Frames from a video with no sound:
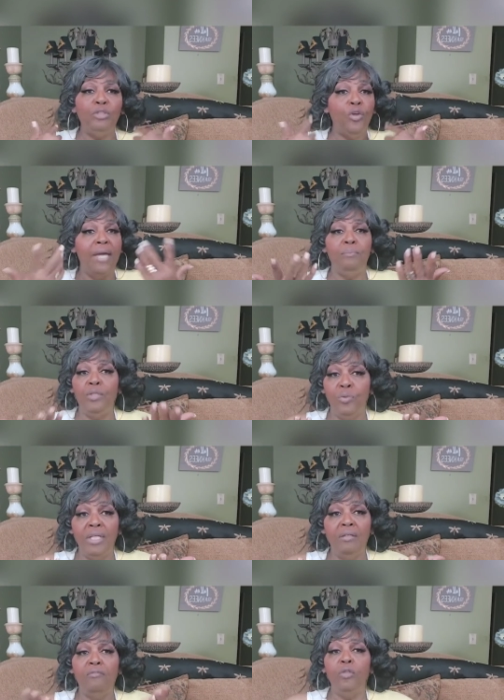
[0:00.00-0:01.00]
I'm trying to be
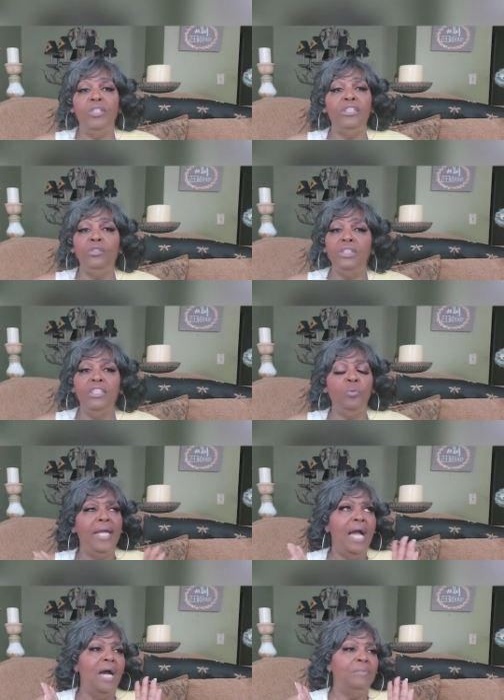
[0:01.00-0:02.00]
real. For as losing this
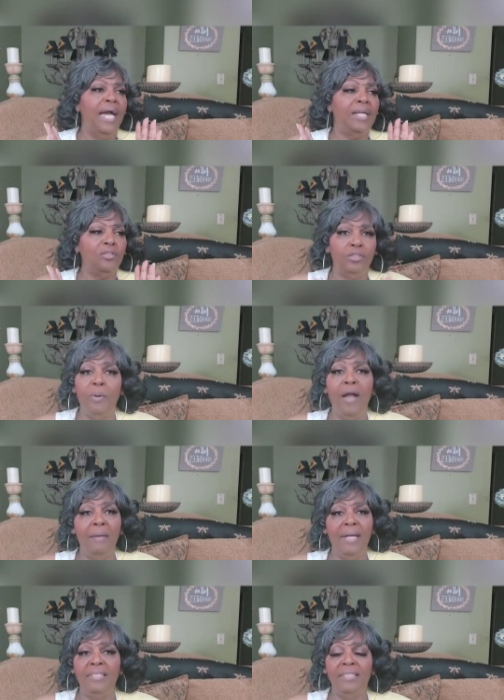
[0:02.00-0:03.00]
weight, I'm not going to
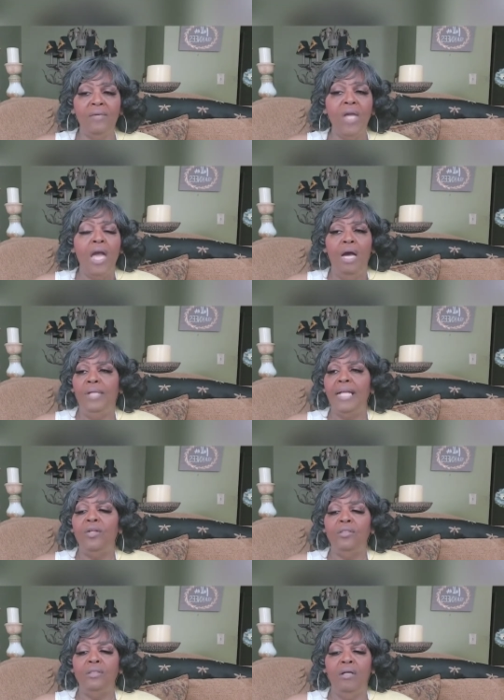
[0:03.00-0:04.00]
deprive myself. I'm not
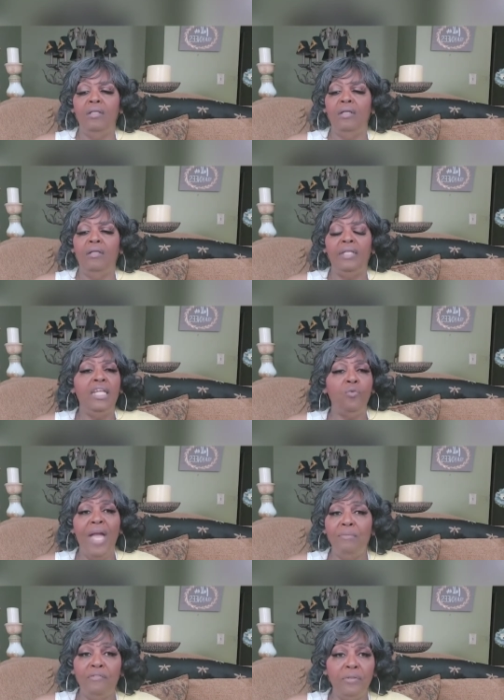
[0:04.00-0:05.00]
going to eat
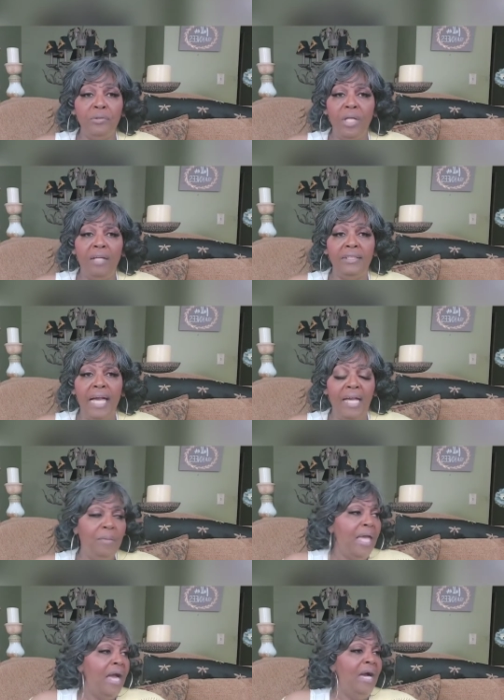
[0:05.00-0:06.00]
rabbit food all the time.